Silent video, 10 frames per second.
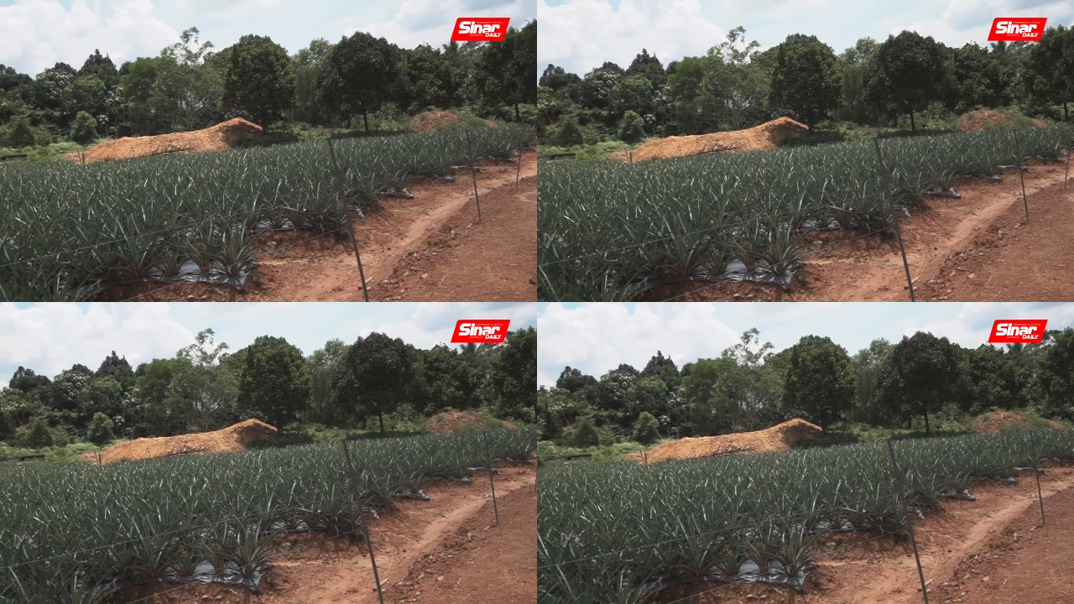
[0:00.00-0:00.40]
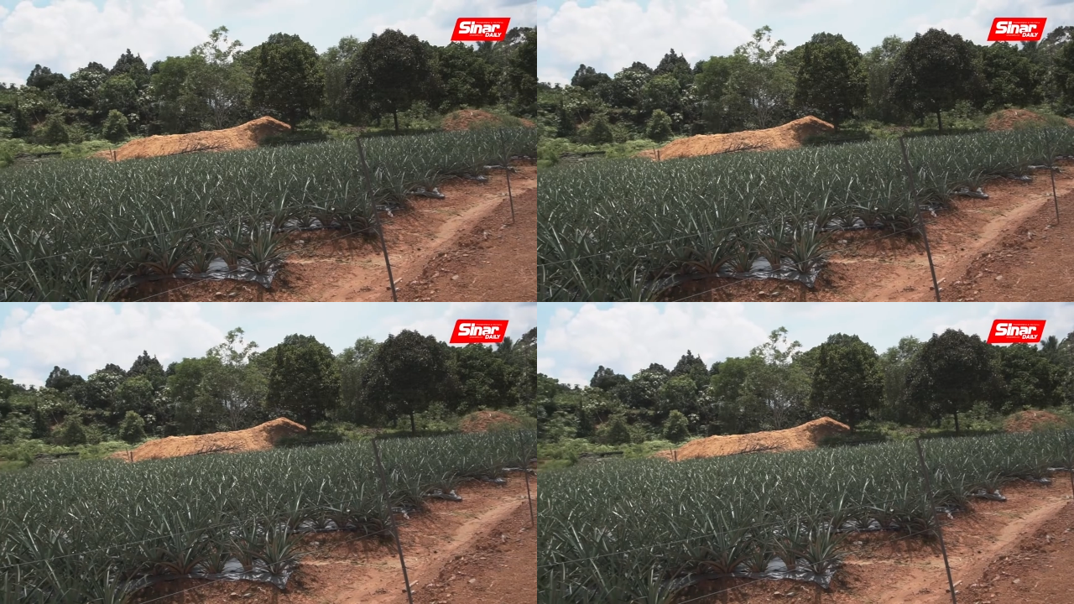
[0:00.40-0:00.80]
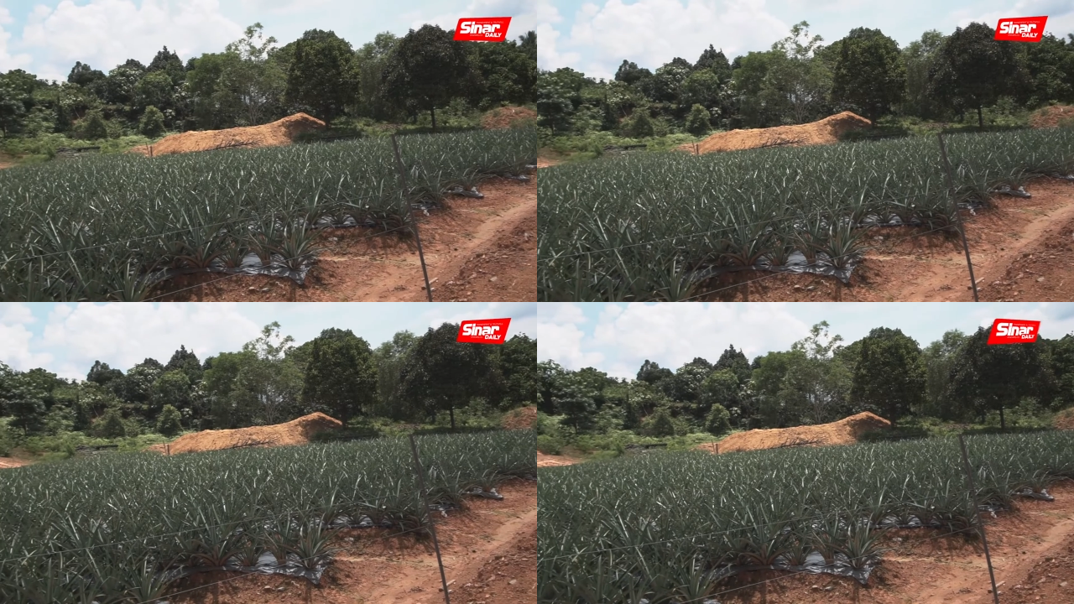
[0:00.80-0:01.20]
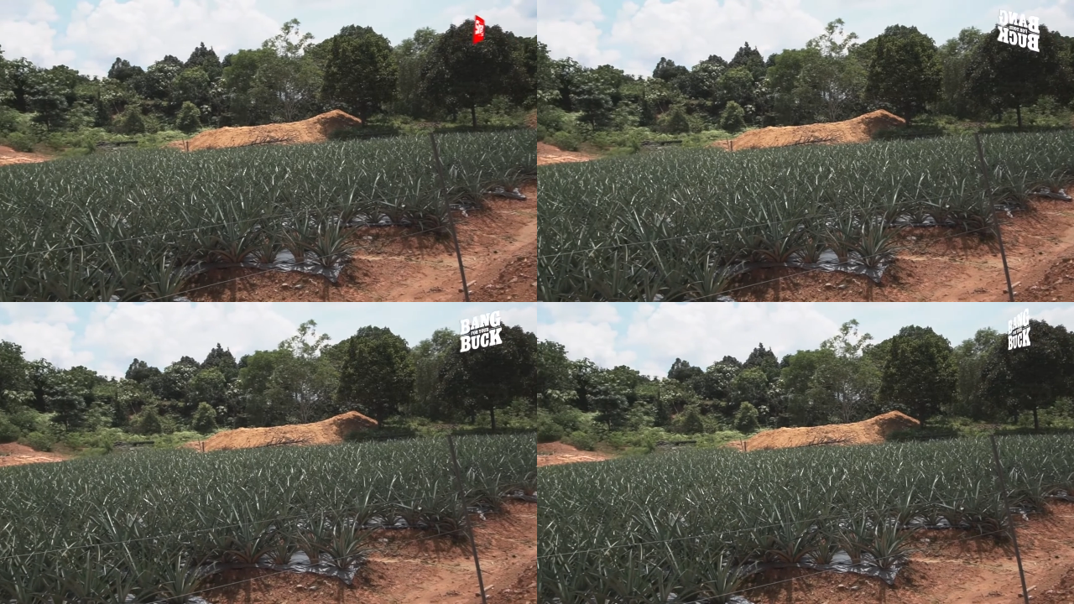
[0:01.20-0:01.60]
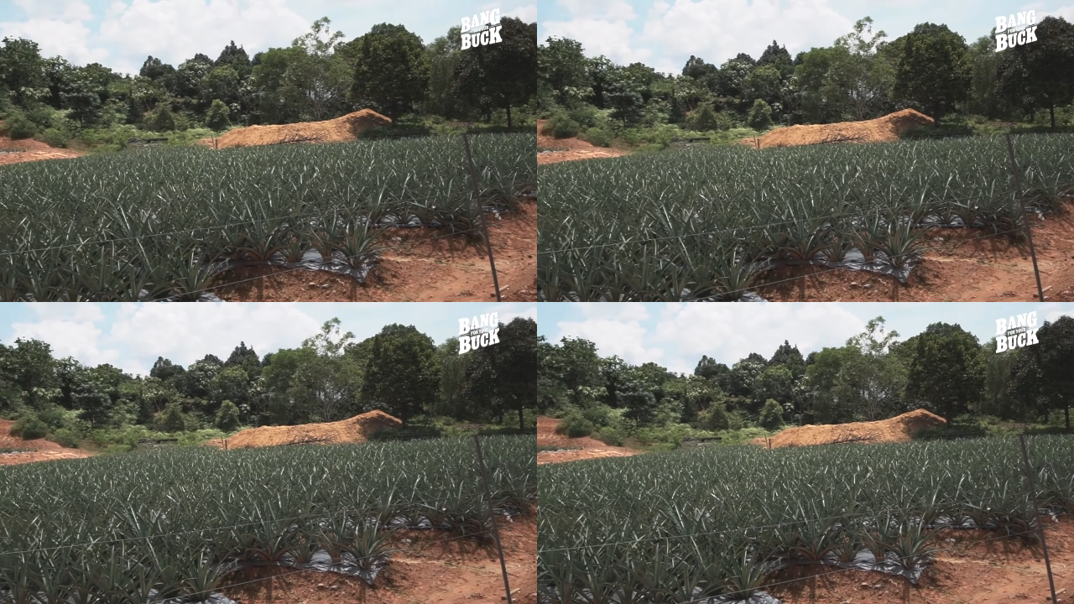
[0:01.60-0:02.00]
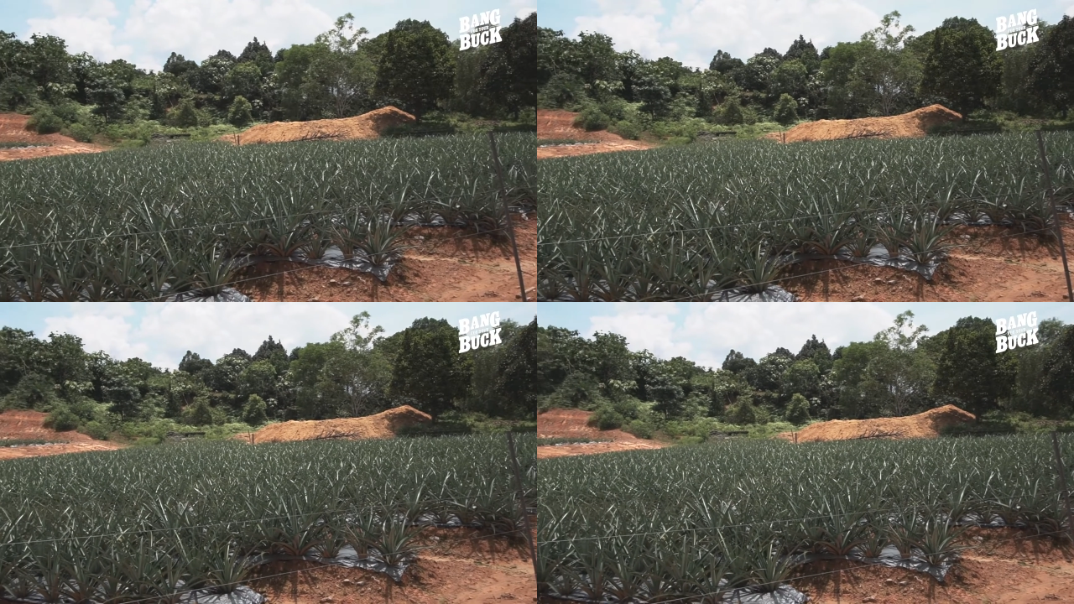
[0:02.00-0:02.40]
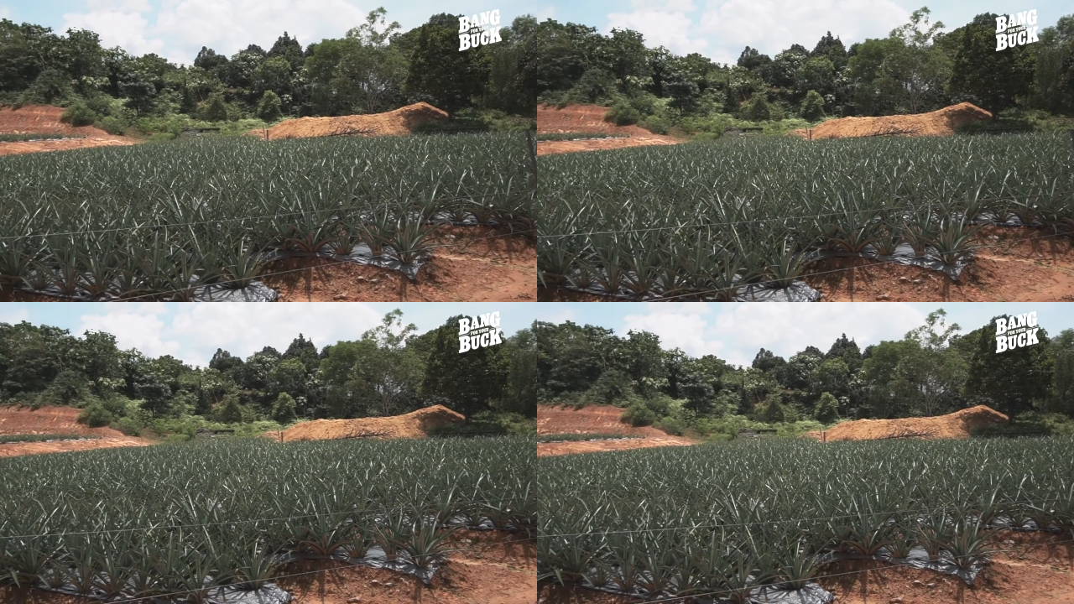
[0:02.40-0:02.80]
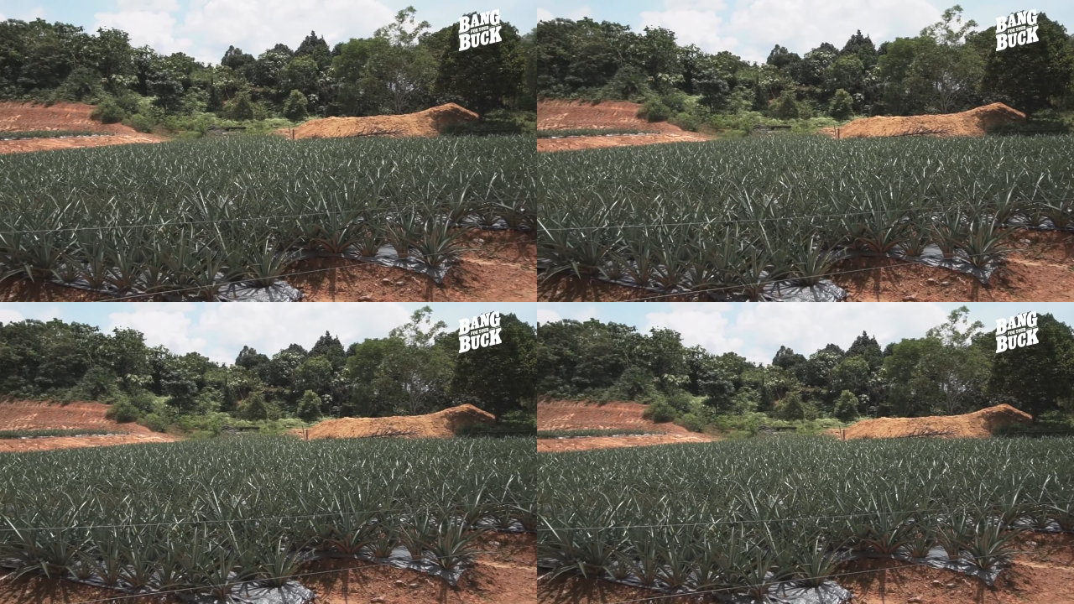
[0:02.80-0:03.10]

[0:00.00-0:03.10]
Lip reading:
[unreadable: no face in view]